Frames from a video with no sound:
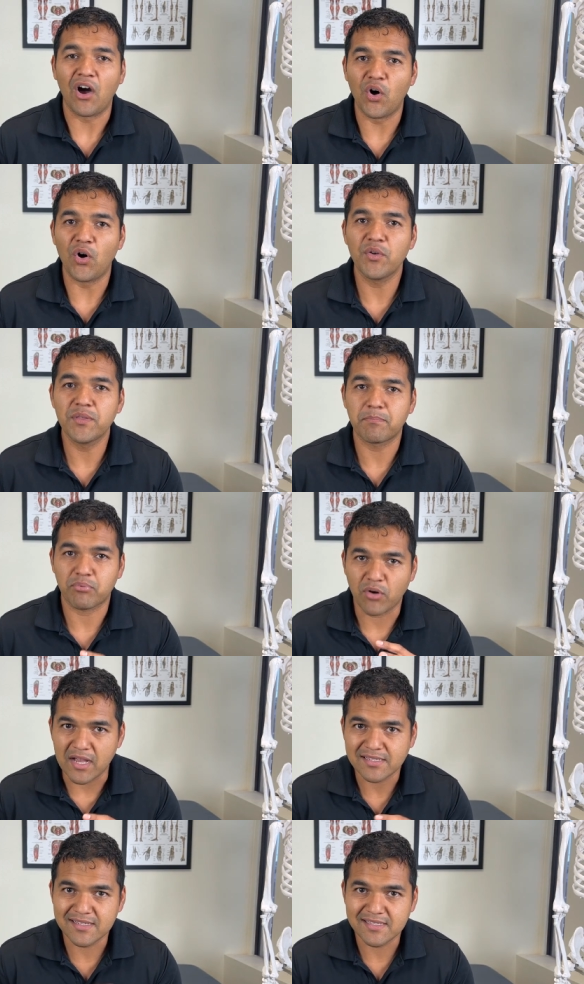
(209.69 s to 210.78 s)
all the
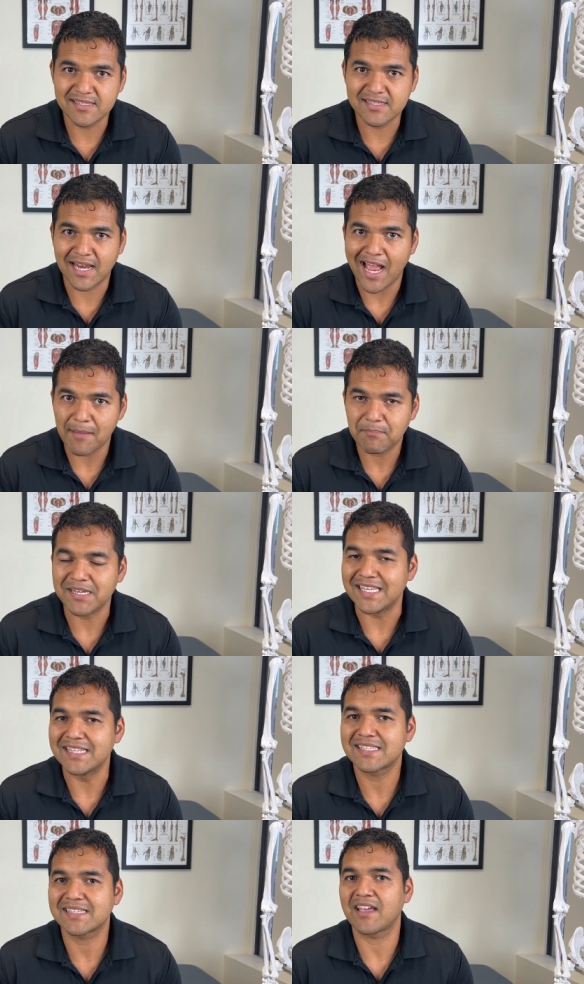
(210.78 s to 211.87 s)
processes that happen
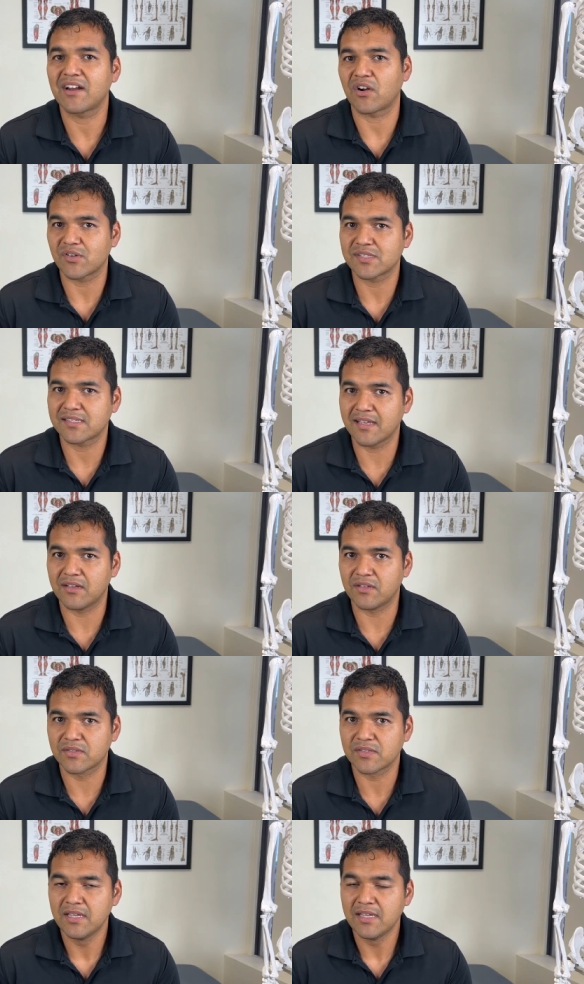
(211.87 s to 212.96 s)
inside our
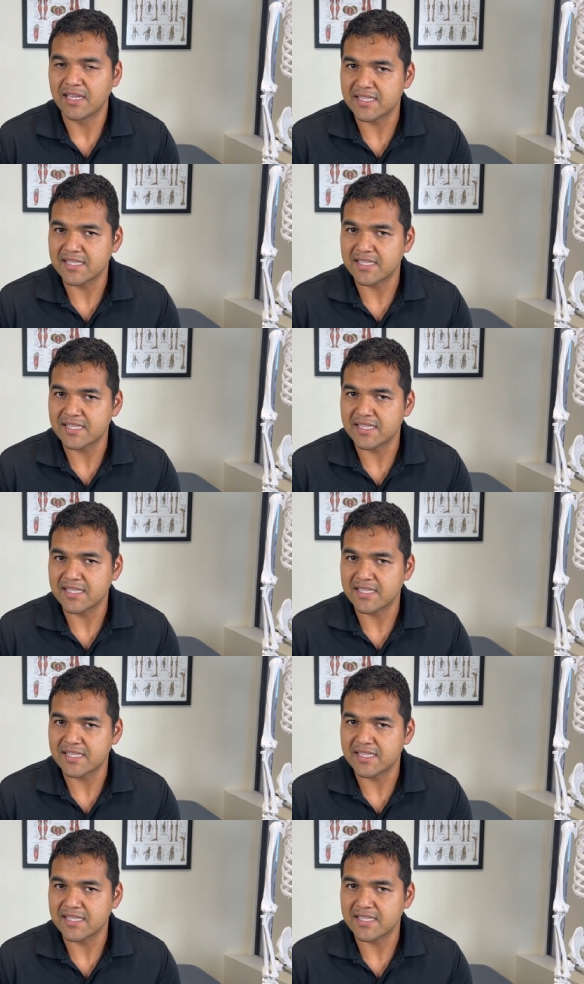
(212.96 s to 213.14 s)
cells,